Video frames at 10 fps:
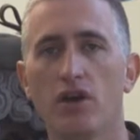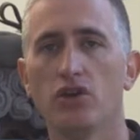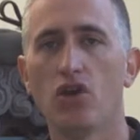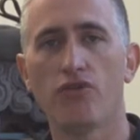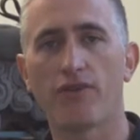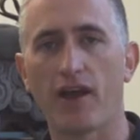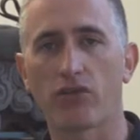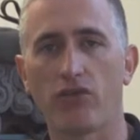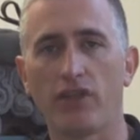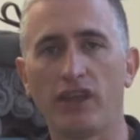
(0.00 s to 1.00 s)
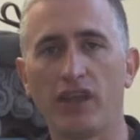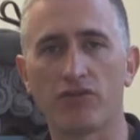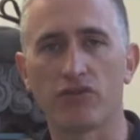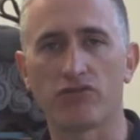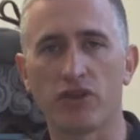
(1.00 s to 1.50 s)
no faster than the
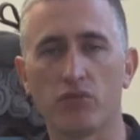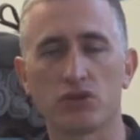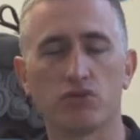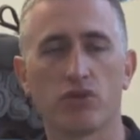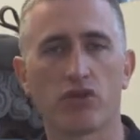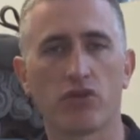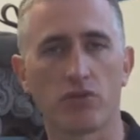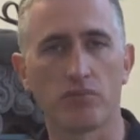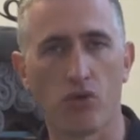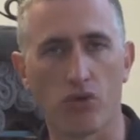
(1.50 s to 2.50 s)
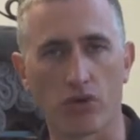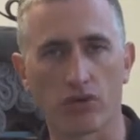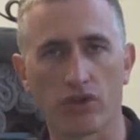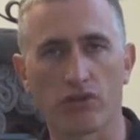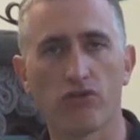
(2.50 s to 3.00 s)
infantry which it was to support.
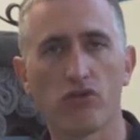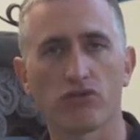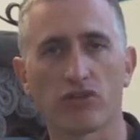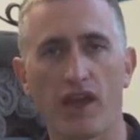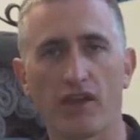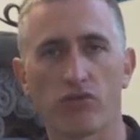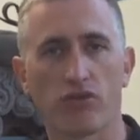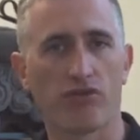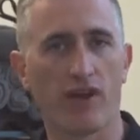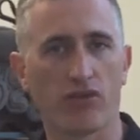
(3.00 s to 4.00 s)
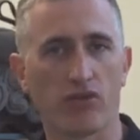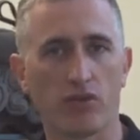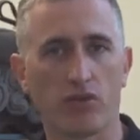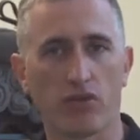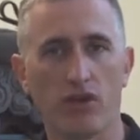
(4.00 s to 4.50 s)
The cruiser tanks were the fast
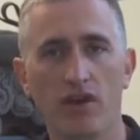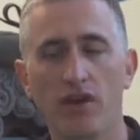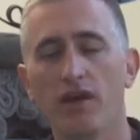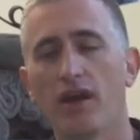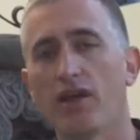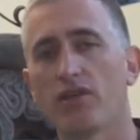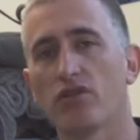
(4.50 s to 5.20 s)
ones. As a